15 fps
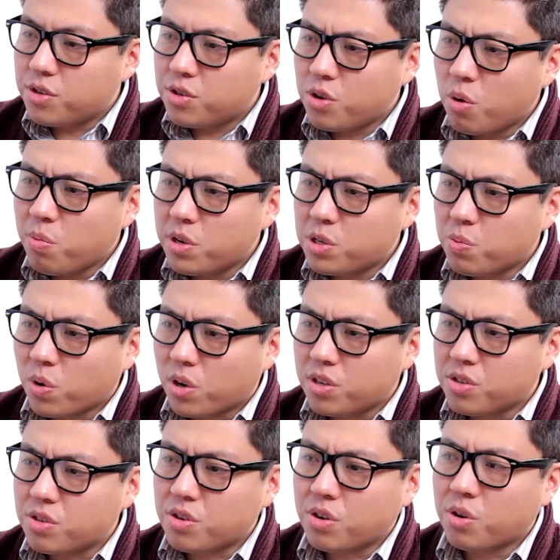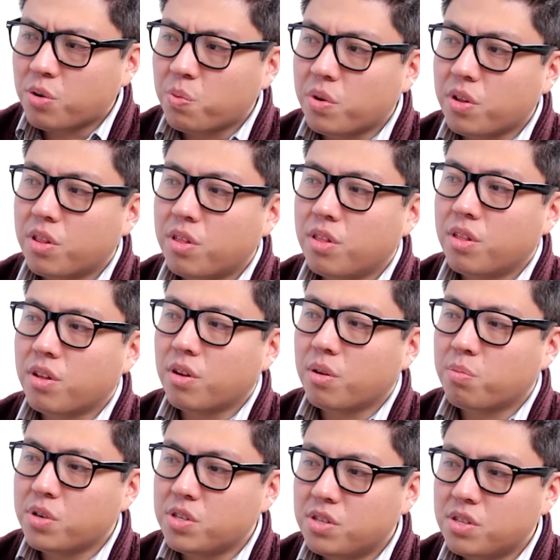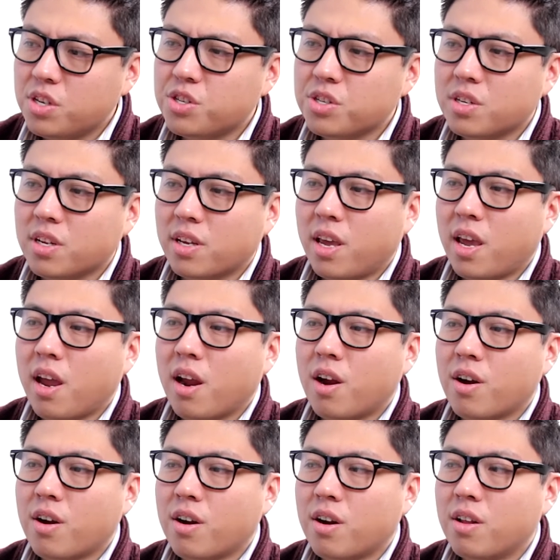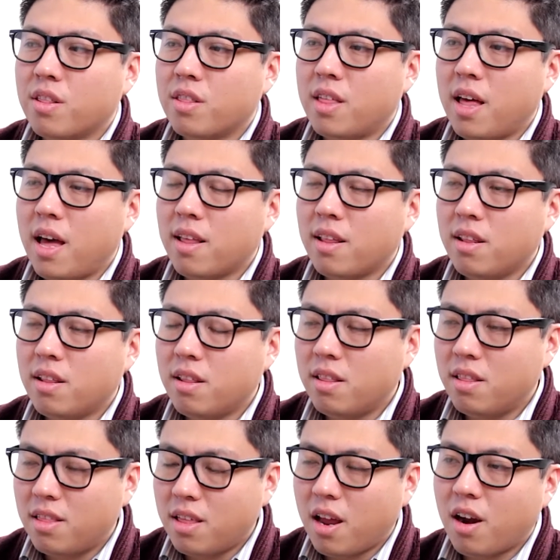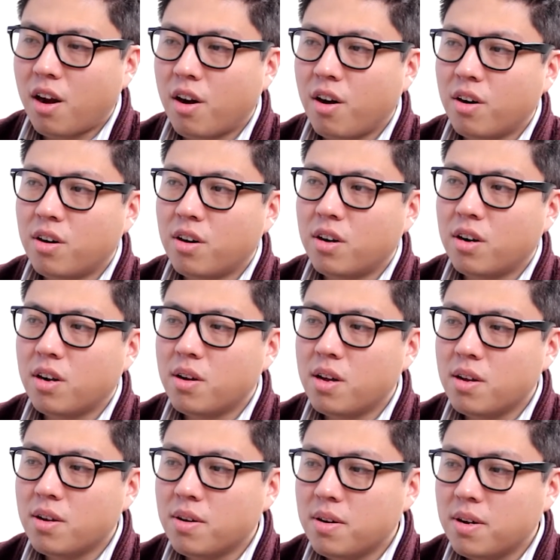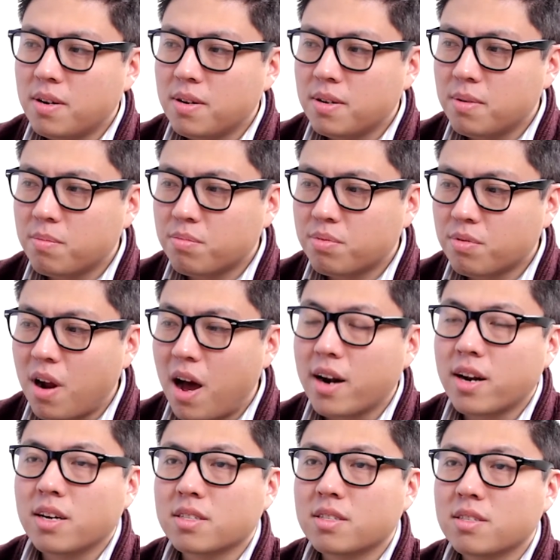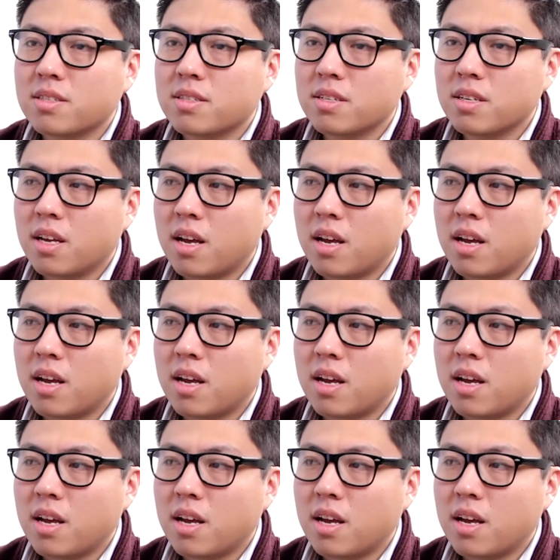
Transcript: so much more concerned with the precision and care that their product